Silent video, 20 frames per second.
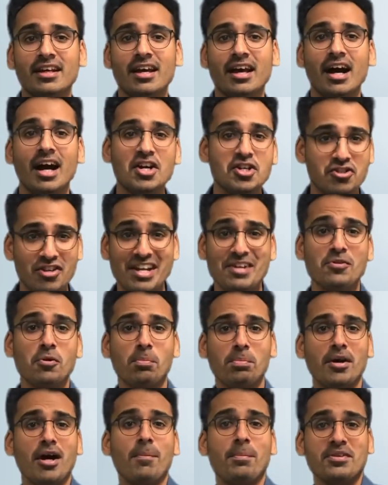a general
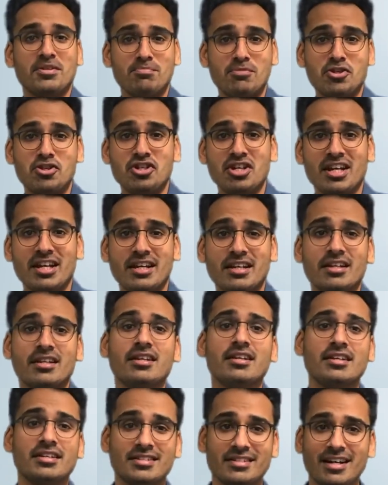purpose machine
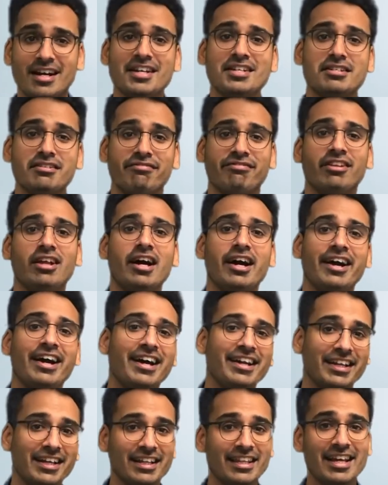designed to fly
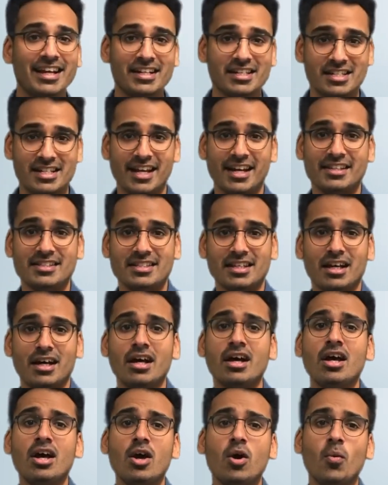and collect data
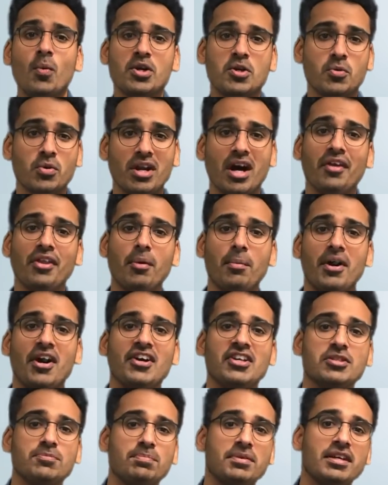which would
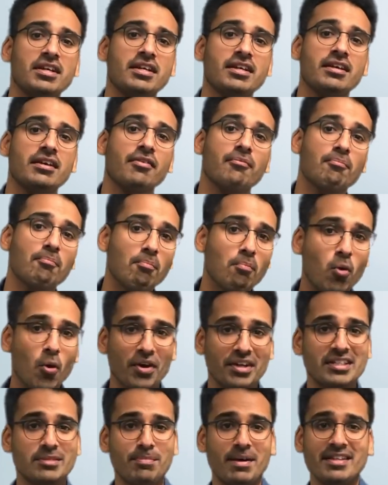otherwise be more
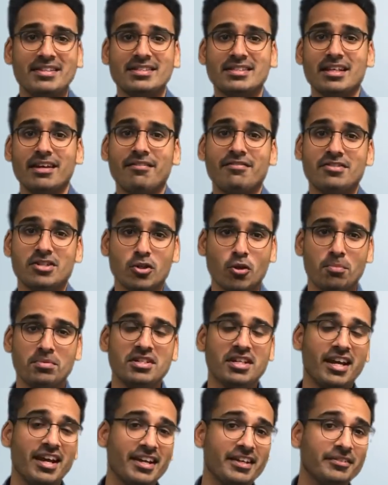expensive to
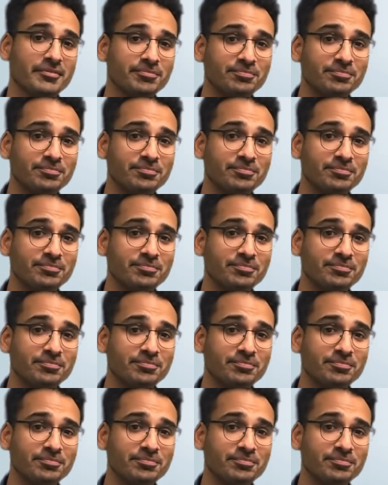obtain.